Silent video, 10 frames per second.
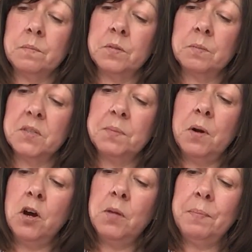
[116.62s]
some
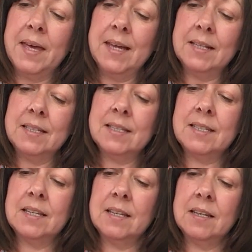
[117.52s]
small
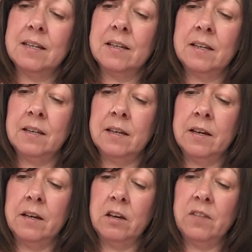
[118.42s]
bits
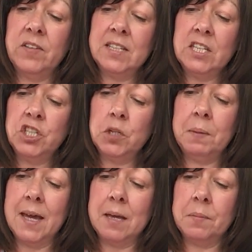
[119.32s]
of the tissue
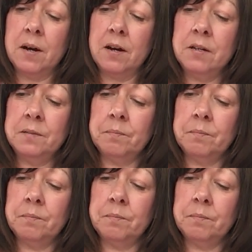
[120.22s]
paper